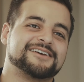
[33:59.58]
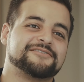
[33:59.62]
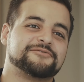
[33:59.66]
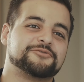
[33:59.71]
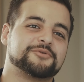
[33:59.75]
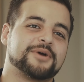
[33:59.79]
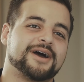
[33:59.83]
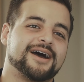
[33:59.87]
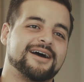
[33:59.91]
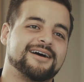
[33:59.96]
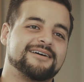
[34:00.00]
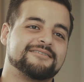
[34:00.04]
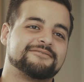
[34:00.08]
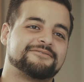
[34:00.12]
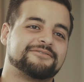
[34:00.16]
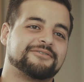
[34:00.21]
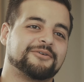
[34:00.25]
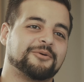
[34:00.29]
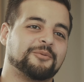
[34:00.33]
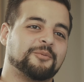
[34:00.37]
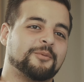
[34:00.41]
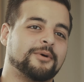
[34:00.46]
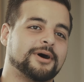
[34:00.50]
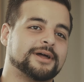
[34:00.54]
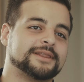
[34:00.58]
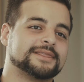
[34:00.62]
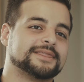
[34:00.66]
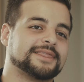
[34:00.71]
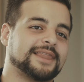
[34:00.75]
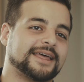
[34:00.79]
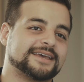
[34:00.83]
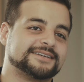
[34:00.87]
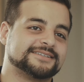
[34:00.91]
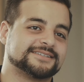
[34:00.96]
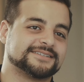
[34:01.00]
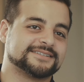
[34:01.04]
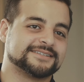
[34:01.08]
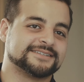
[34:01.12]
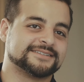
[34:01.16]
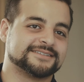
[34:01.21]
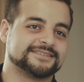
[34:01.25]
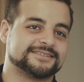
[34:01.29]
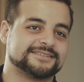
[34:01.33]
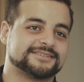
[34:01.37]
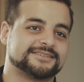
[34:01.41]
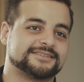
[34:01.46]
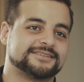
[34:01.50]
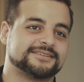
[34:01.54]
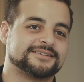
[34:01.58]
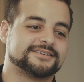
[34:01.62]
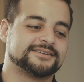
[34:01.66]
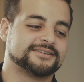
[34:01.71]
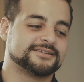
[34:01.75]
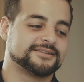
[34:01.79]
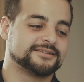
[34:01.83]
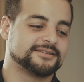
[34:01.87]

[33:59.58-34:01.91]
If you have one licensed